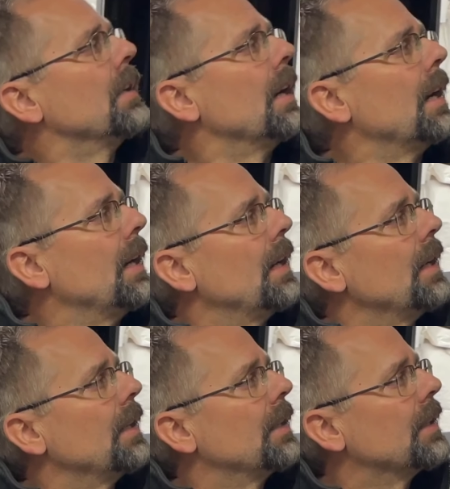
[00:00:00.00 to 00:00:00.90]
Uh,
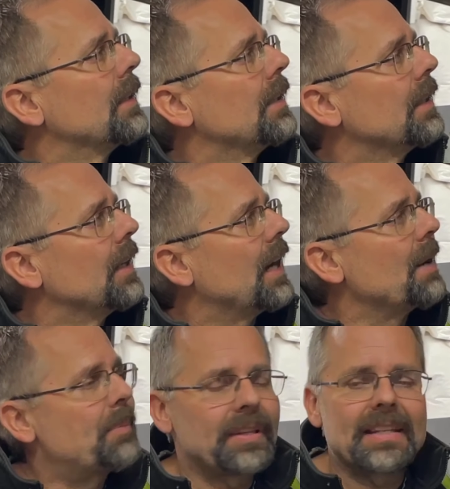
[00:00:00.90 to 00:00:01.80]

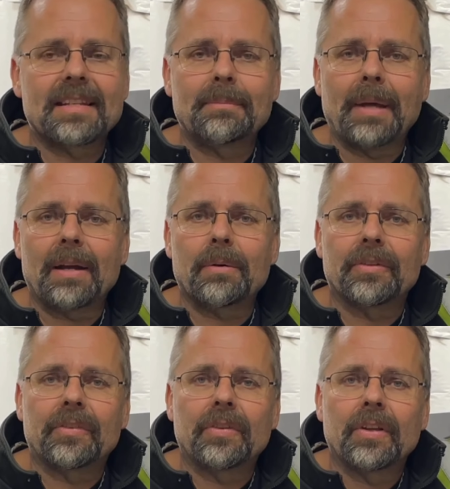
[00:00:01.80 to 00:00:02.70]
I put these in
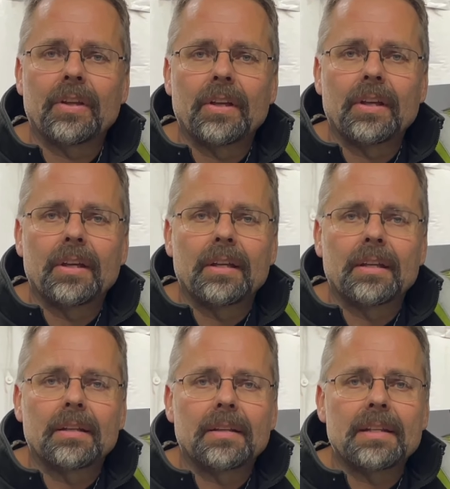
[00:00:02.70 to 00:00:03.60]
backwards,
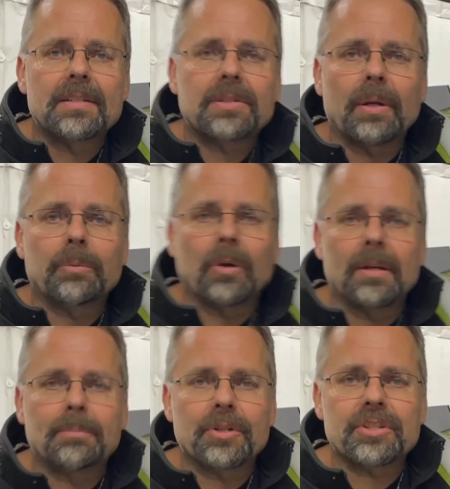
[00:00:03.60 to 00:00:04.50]
these strut
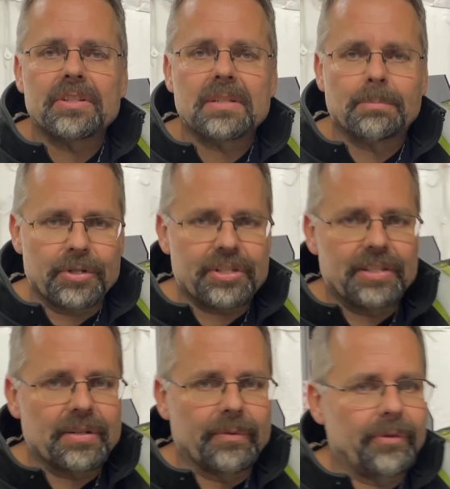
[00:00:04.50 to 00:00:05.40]
rod bushings. The
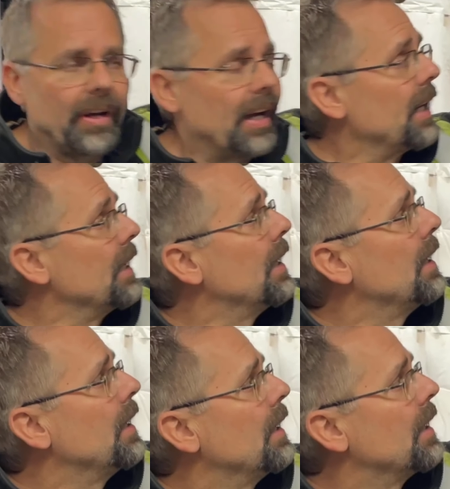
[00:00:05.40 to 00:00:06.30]
bushings are fine,
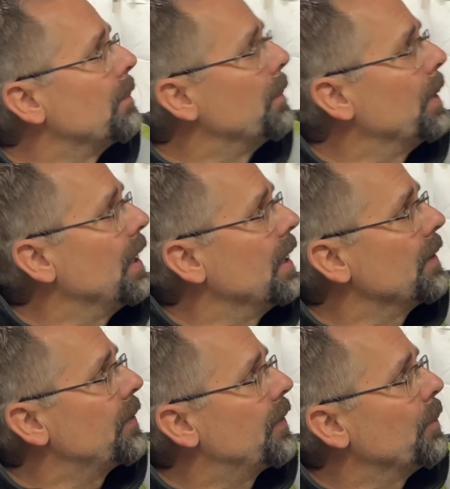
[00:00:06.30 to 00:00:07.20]

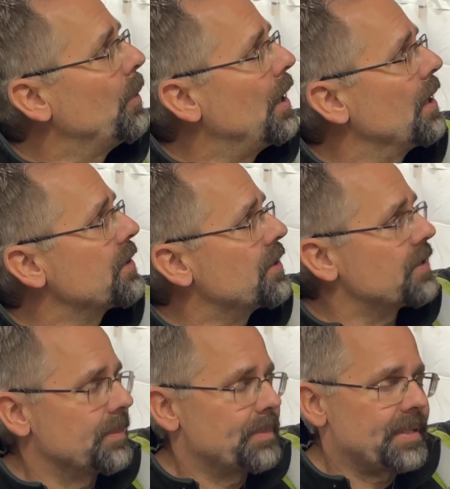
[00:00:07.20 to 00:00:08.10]
but the
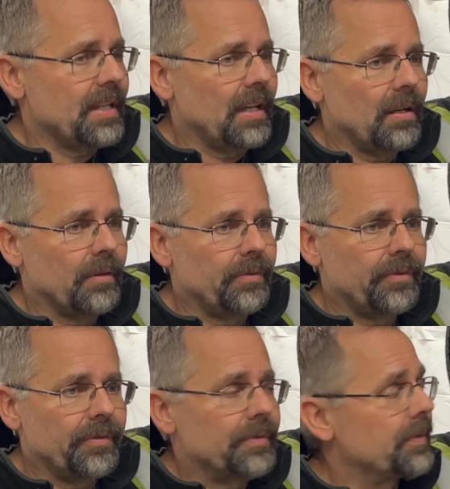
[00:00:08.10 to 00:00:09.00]
washers themselves
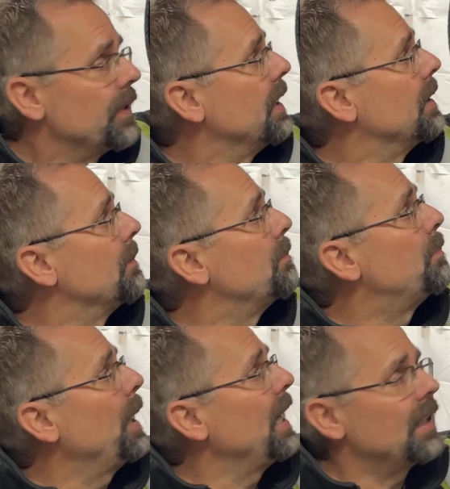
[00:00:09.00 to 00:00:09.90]
in
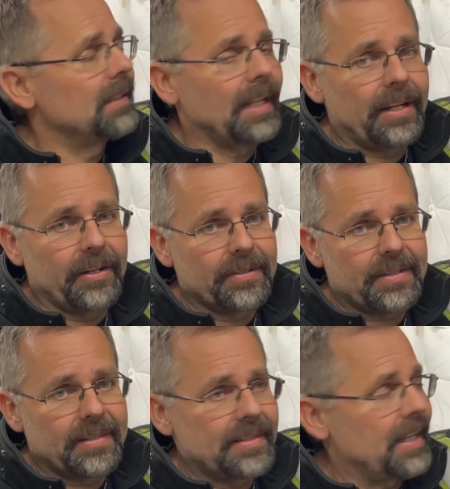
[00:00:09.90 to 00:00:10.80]
big
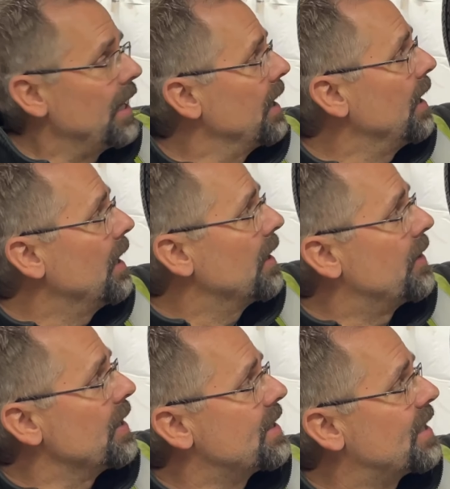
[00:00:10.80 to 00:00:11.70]
letters say
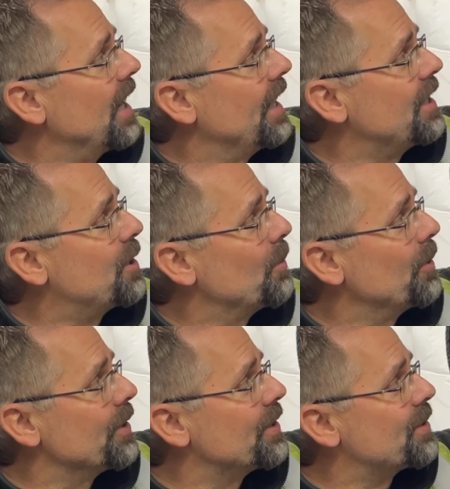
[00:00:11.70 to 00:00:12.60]
this side
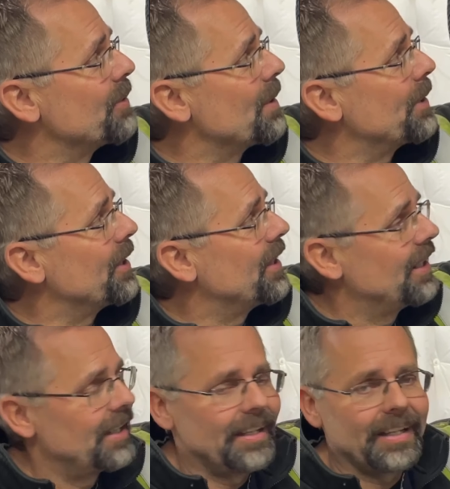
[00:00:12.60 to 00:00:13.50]
towards rubber.
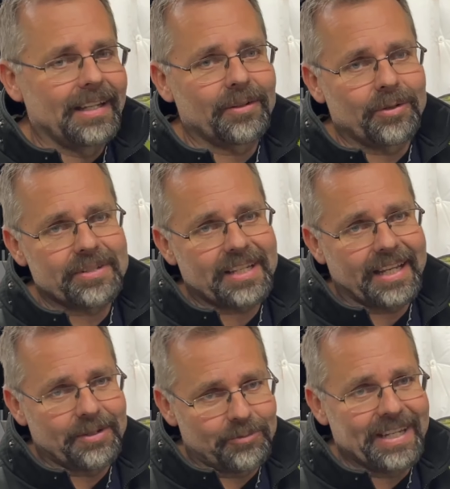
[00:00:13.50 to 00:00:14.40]
And of course I
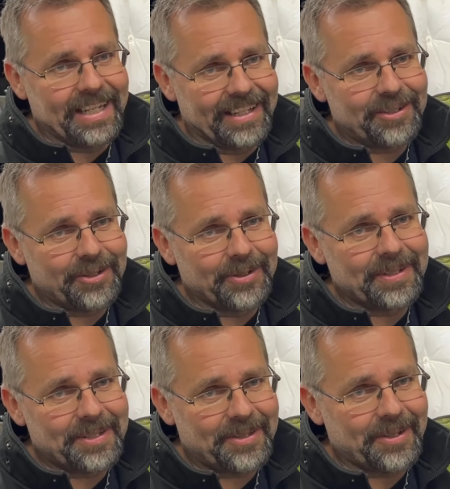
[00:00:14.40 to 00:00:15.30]
can read it, so
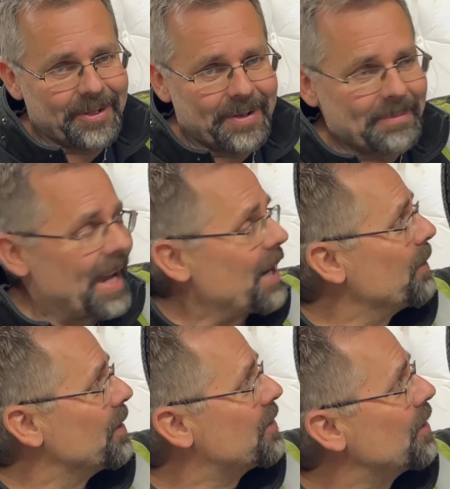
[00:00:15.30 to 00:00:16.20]
it's they're on
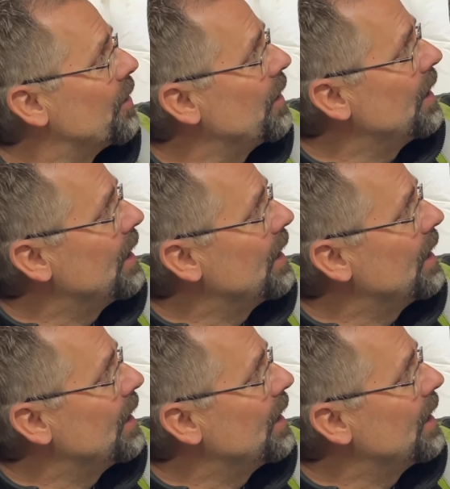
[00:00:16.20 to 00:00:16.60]
backwards. So